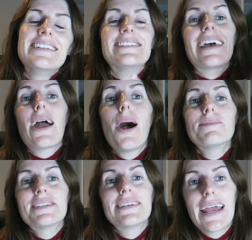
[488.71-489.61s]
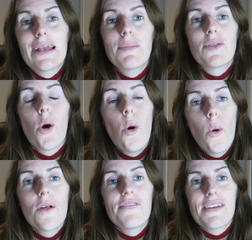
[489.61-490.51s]
to stay up to date with
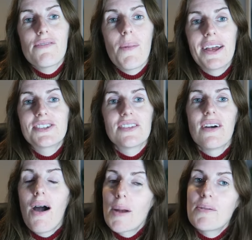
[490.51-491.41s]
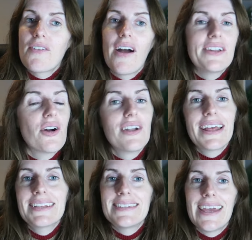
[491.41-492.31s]
all of the information that I provide on
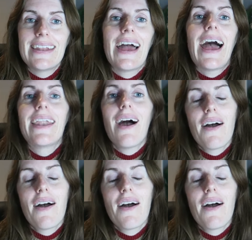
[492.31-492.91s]
LinkedIn and